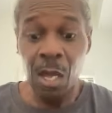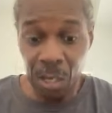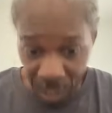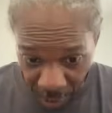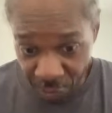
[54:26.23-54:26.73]

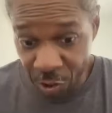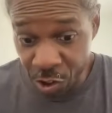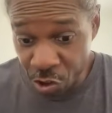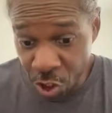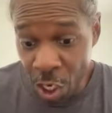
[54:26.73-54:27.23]
Let's
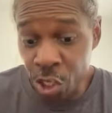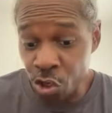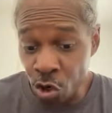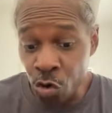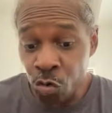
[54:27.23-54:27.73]

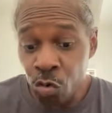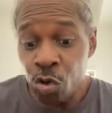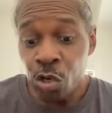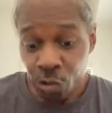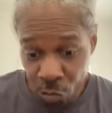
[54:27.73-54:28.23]
continue
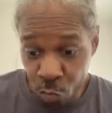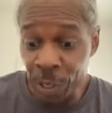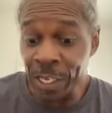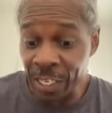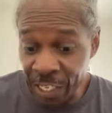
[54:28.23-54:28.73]
so
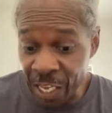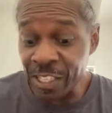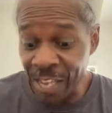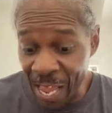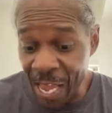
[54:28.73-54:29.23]
we can
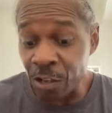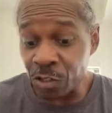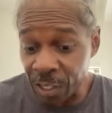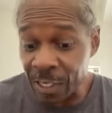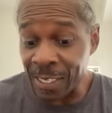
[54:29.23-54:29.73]
get down
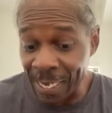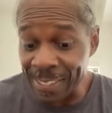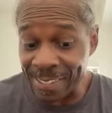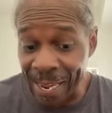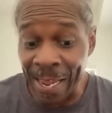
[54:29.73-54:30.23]
to the
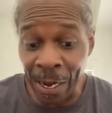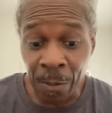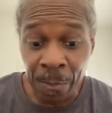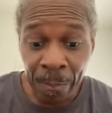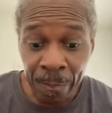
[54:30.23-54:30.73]
get down.